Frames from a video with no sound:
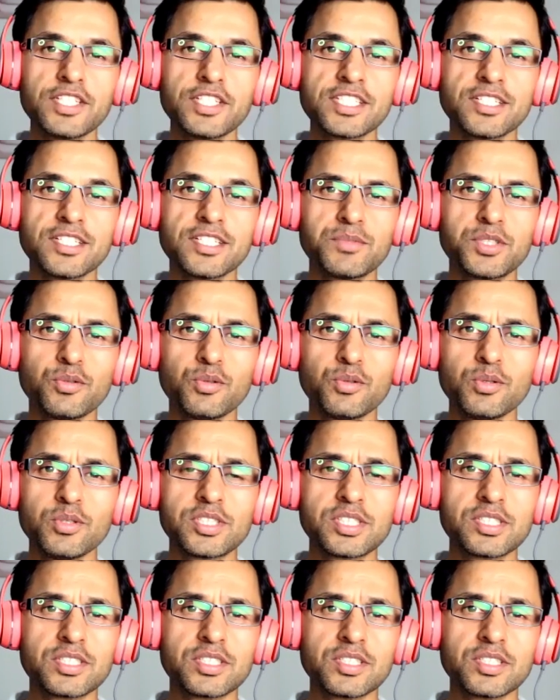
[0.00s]
us some
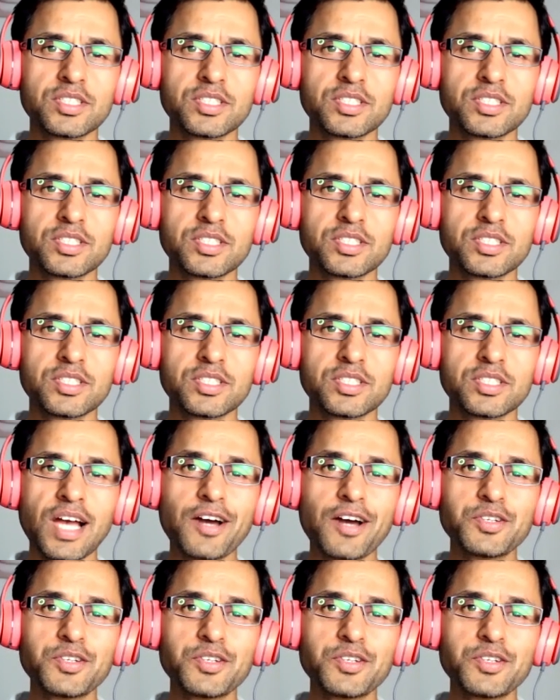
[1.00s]
tools to how to
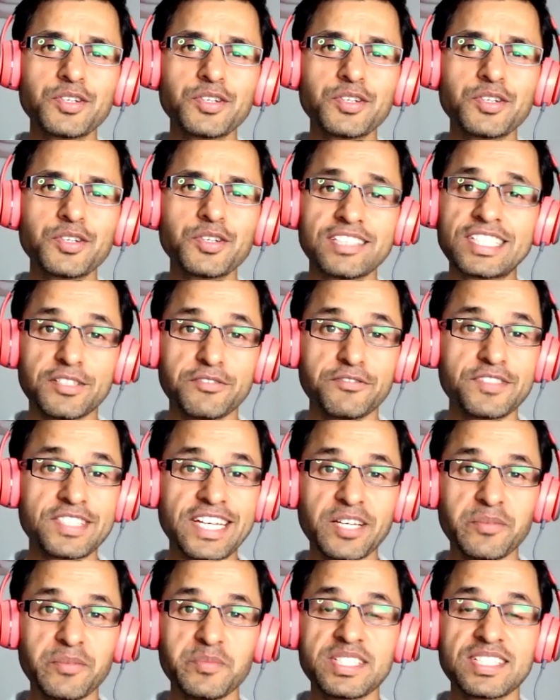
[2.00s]
stay positive in
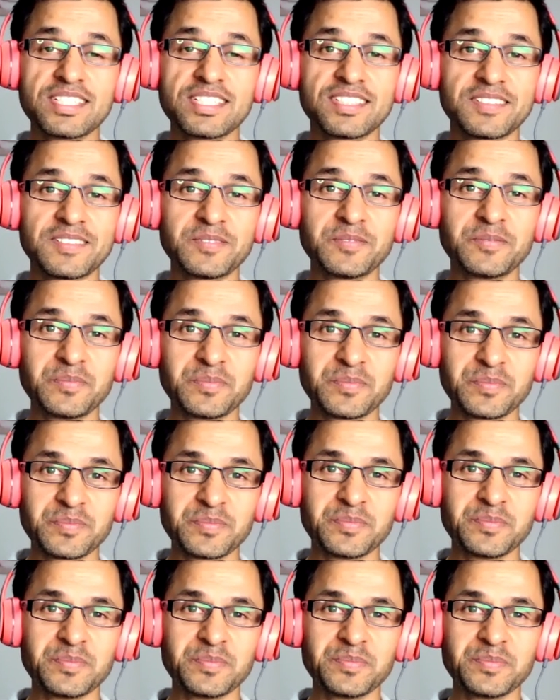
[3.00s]
tough times?
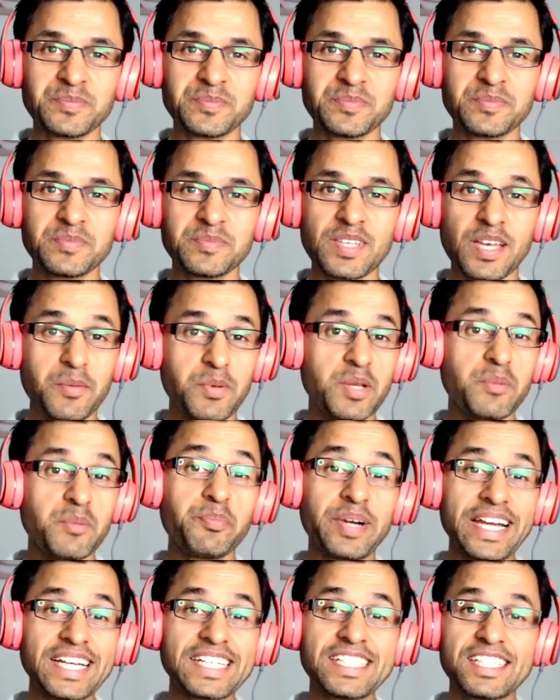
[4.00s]
I mean,
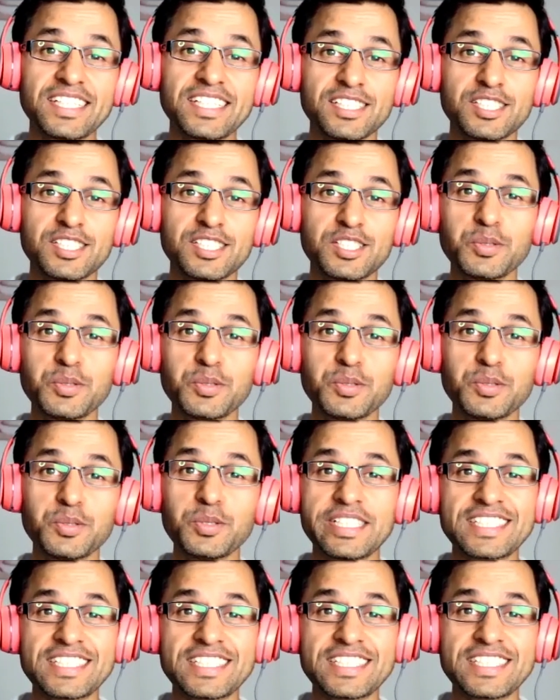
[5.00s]
practical tool that
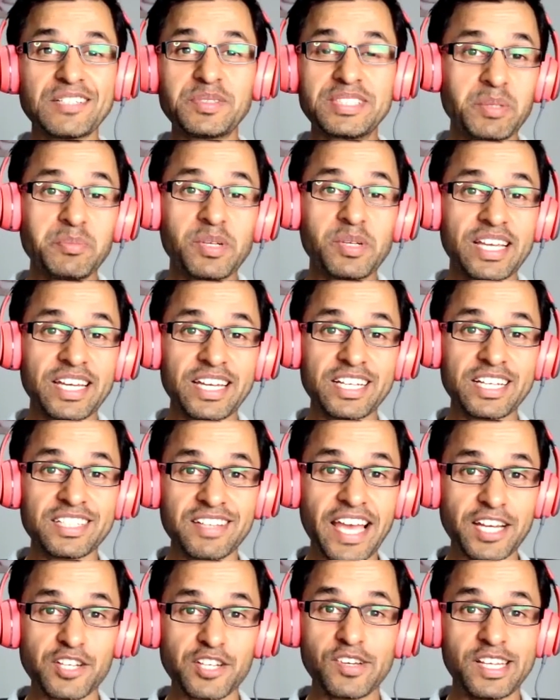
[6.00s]
some people
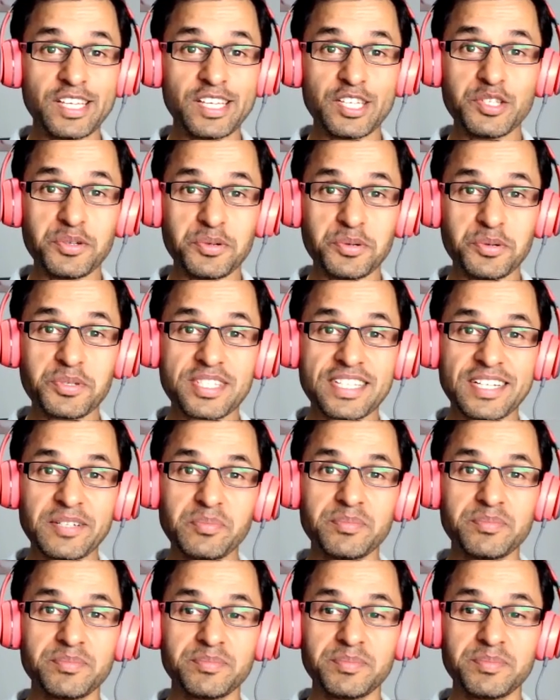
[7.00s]
can actually use
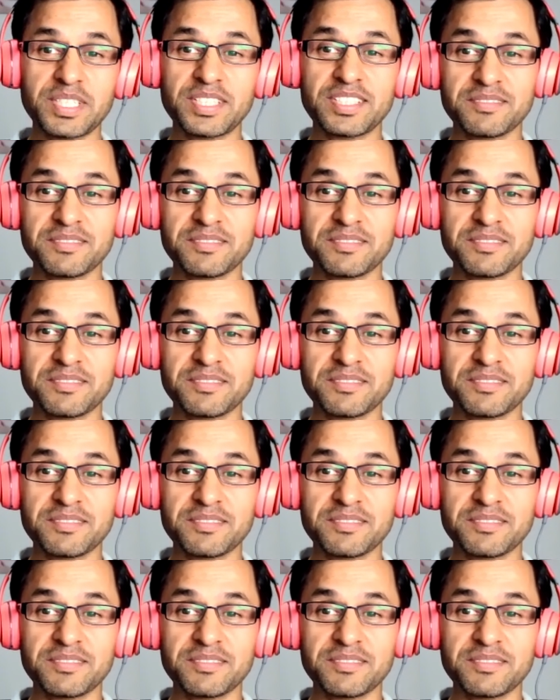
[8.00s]
them.